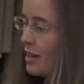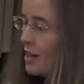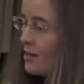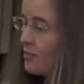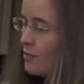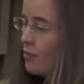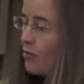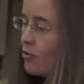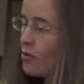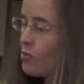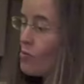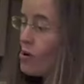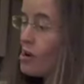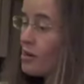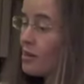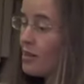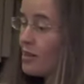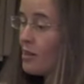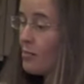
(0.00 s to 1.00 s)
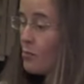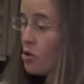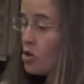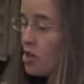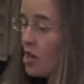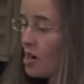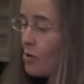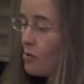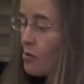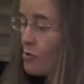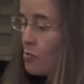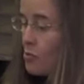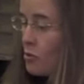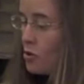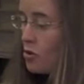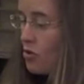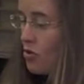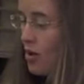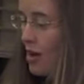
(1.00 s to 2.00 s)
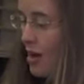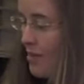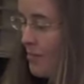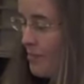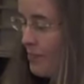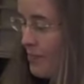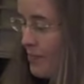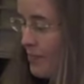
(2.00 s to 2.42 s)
leave it for a while, and then wash it out with water again.